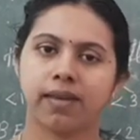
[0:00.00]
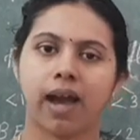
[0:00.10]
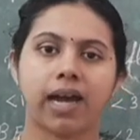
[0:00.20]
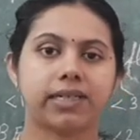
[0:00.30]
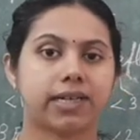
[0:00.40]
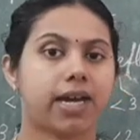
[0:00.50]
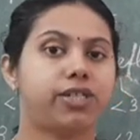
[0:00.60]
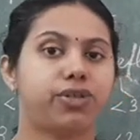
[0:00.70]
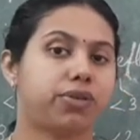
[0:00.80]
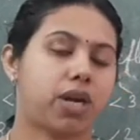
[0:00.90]
and
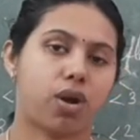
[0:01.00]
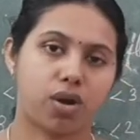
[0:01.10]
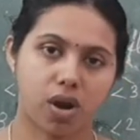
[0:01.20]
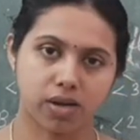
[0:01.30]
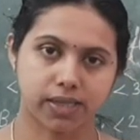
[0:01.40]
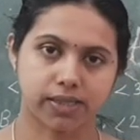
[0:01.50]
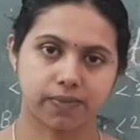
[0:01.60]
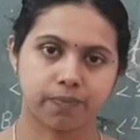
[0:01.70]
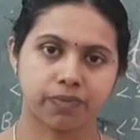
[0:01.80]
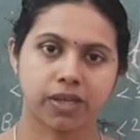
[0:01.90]
write your own notes.
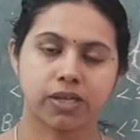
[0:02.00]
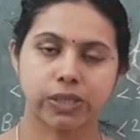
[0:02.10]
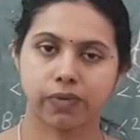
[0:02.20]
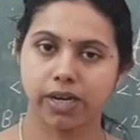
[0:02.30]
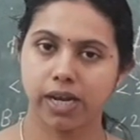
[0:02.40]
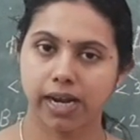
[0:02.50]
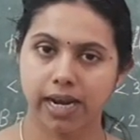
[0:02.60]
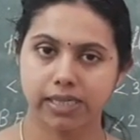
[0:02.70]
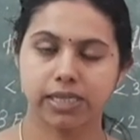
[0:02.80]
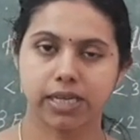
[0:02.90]
So when you are
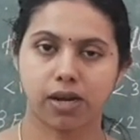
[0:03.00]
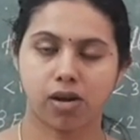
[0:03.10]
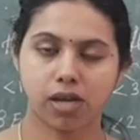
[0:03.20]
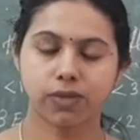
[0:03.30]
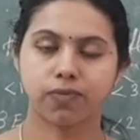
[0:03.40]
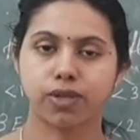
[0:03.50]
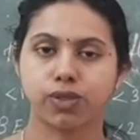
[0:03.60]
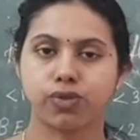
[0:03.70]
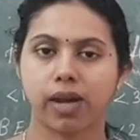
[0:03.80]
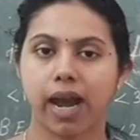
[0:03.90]
writing the notes,
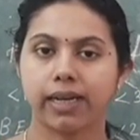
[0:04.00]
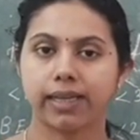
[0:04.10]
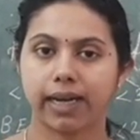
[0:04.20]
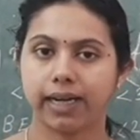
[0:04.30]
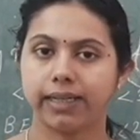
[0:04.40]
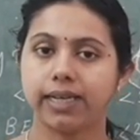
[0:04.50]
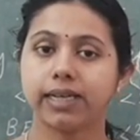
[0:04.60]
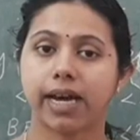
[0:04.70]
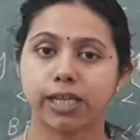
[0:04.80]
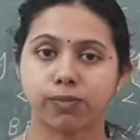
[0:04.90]
first you write the heading
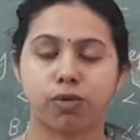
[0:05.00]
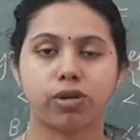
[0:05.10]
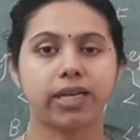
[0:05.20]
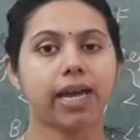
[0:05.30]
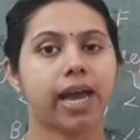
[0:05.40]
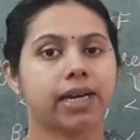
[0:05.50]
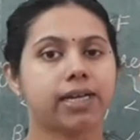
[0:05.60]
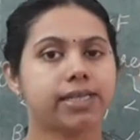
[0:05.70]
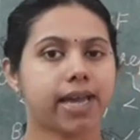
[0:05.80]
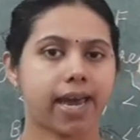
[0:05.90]
corresponding
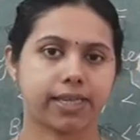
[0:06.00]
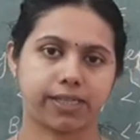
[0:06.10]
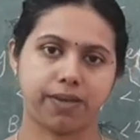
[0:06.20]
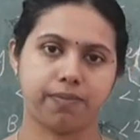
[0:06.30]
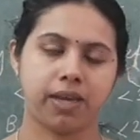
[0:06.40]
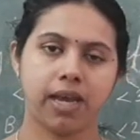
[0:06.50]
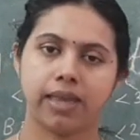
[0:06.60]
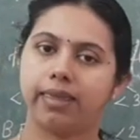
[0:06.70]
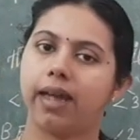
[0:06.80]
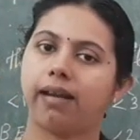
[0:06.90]
angles axiom.
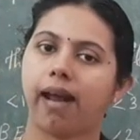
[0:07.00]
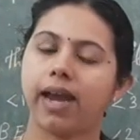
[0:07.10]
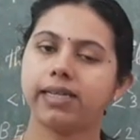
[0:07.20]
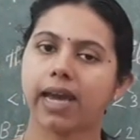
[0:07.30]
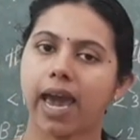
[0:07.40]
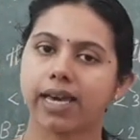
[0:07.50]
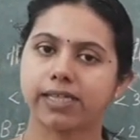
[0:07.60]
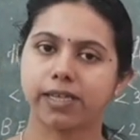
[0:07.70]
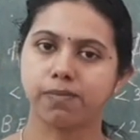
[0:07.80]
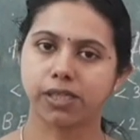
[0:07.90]
Then write
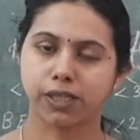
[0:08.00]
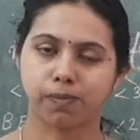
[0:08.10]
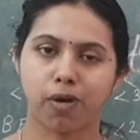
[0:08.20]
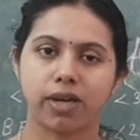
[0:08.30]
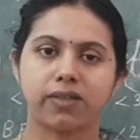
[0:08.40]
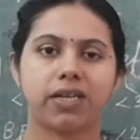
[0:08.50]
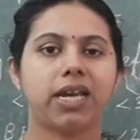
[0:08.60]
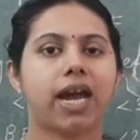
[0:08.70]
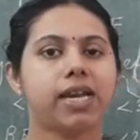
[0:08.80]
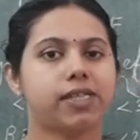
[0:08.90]
axiom 6.3
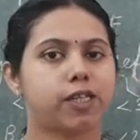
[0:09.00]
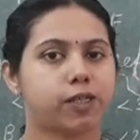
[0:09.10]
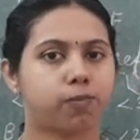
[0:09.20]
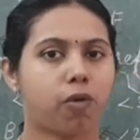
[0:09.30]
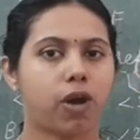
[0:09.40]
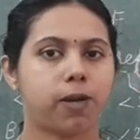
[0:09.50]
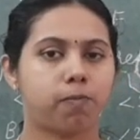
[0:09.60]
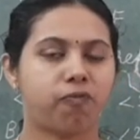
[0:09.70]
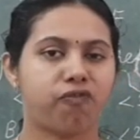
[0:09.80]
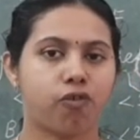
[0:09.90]
and
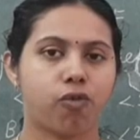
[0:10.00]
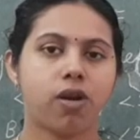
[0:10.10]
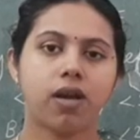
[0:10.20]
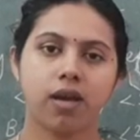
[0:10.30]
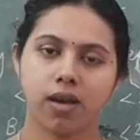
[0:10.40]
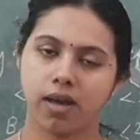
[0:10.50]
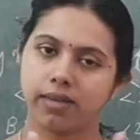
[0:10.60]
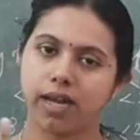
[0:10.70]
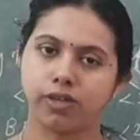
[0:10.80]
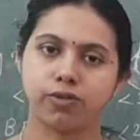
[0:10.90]
6.4
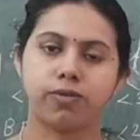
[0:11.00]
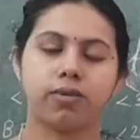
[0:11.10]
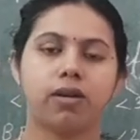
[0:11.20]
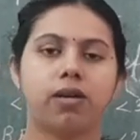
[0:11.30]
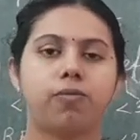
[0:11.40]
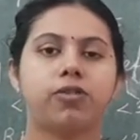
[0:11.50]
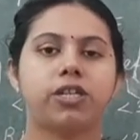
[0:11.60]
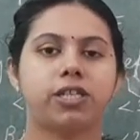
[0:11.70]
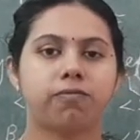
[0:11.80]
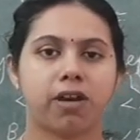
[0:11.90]
that you put
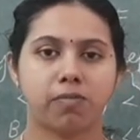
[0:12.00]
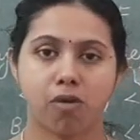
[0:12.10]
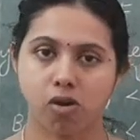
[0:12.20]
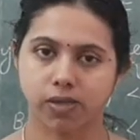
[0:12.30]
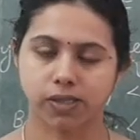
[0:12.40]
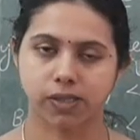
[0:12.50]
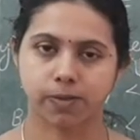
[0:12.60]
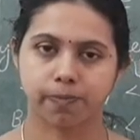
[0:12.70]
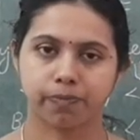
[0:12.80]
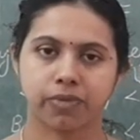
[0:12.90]
it in one box.